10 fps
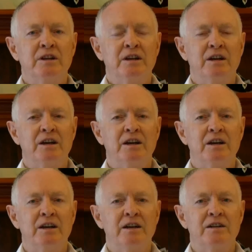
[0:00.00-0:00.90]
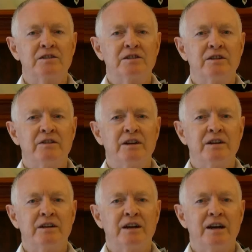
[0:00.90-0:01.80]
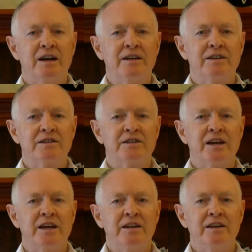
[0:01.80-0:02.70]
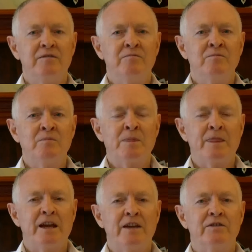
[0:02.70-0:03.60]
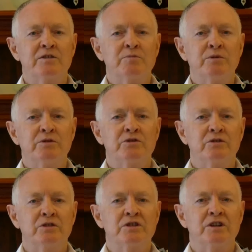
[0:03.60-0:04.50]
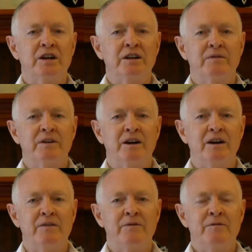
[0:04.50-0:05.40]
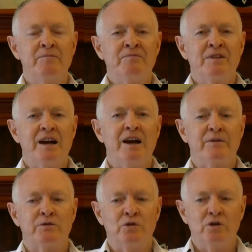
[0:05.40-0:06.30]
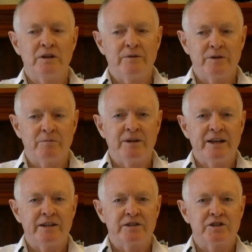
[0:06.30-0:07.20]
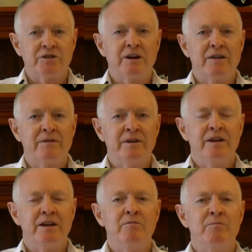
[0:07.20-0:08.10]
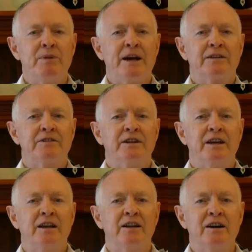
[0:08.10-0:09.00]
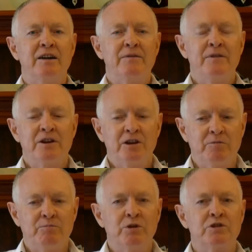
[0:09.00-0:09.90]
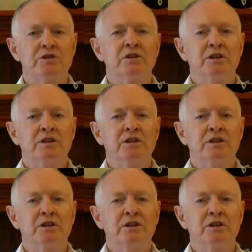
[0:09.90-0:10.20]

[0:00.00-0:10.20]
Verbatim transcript: esoteric understanding and the spiritual side of life. After all, if the planets do have impact in our life, it puts